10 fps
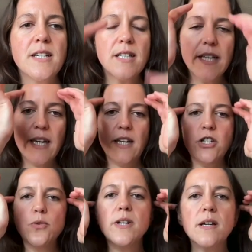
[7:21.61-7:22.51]
click
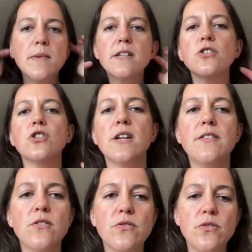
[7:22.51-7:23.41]
into an image
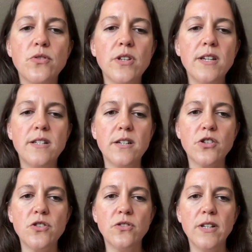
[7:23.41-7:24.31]
and there's usually
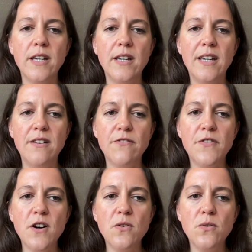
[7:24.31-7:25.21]
additional
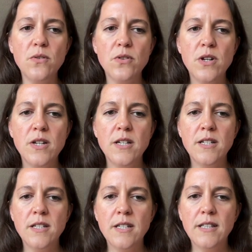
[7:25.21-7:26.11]
info.
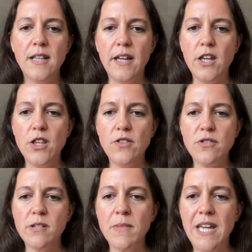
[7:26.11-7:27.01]
Like
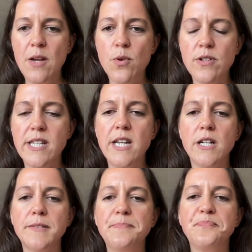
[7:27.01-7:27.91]
there's some keywords
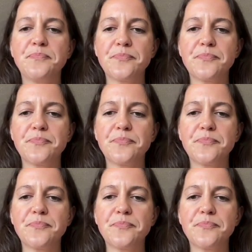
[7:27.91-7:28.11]
here.